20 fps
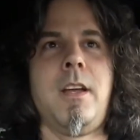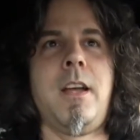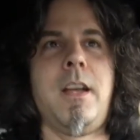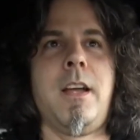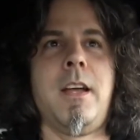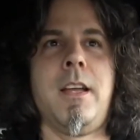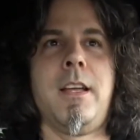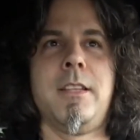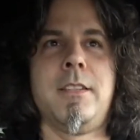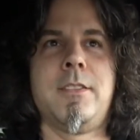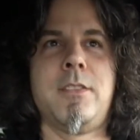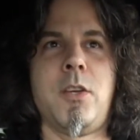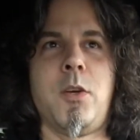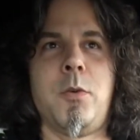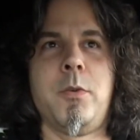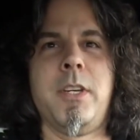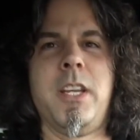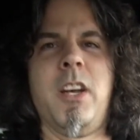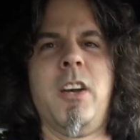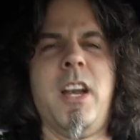Uh,
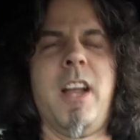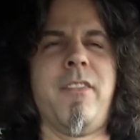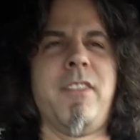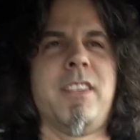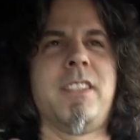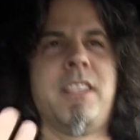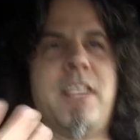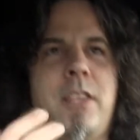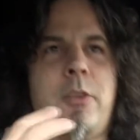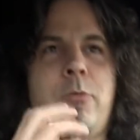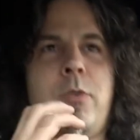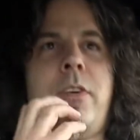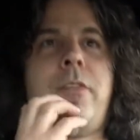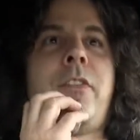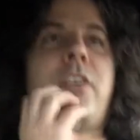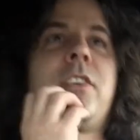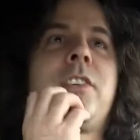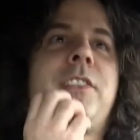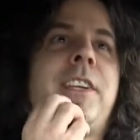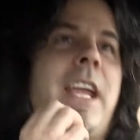so, you know, obviously the
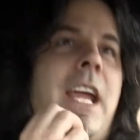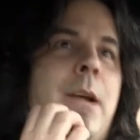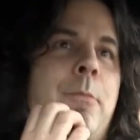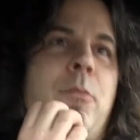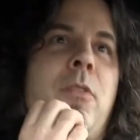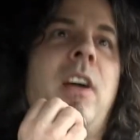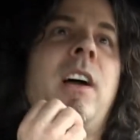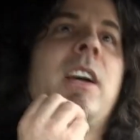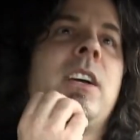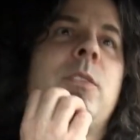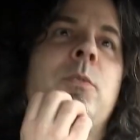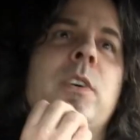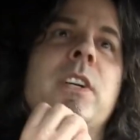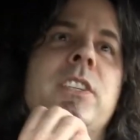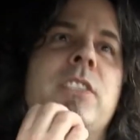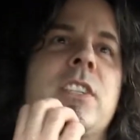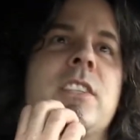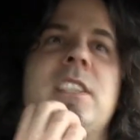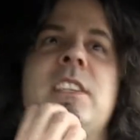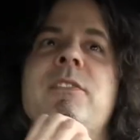reverse camera,
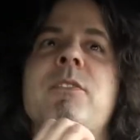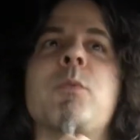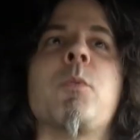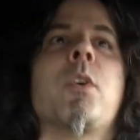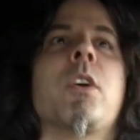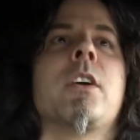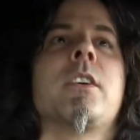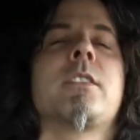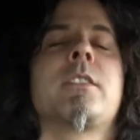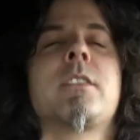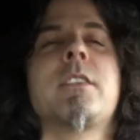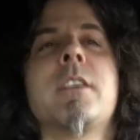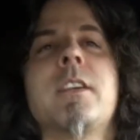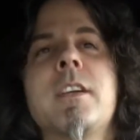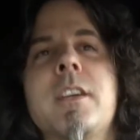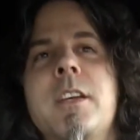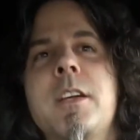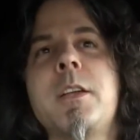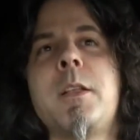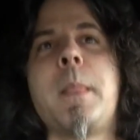which is even worse.
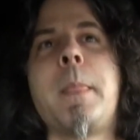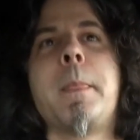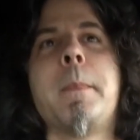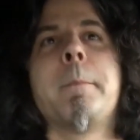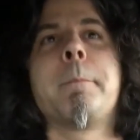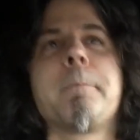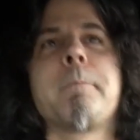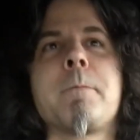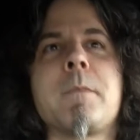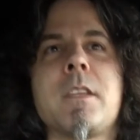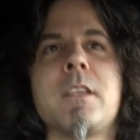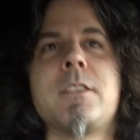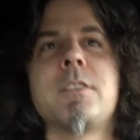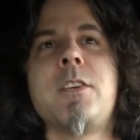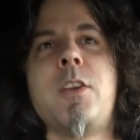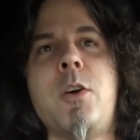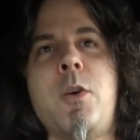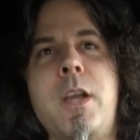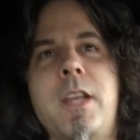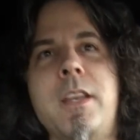
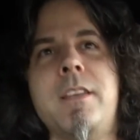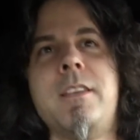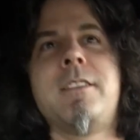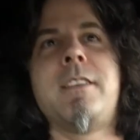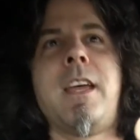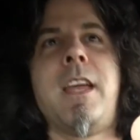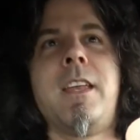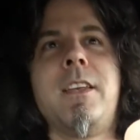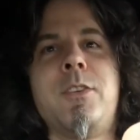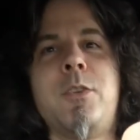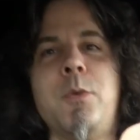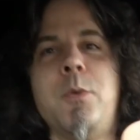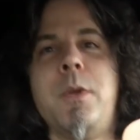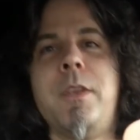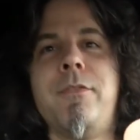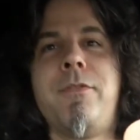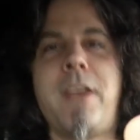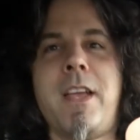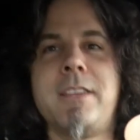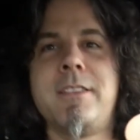So I decided to
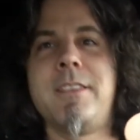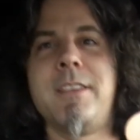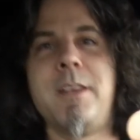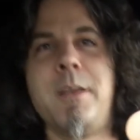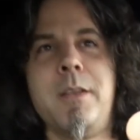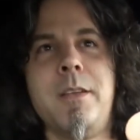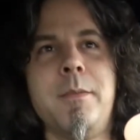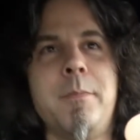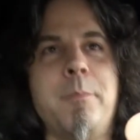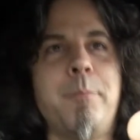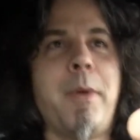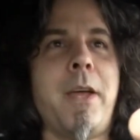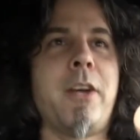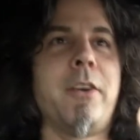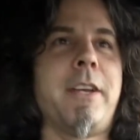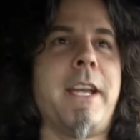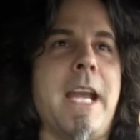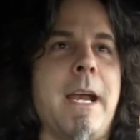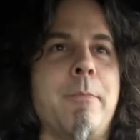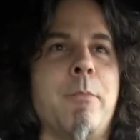invest in a
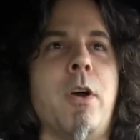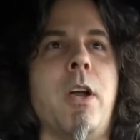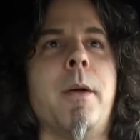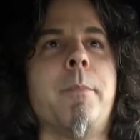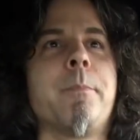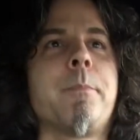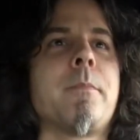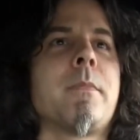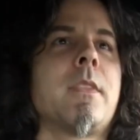better camera.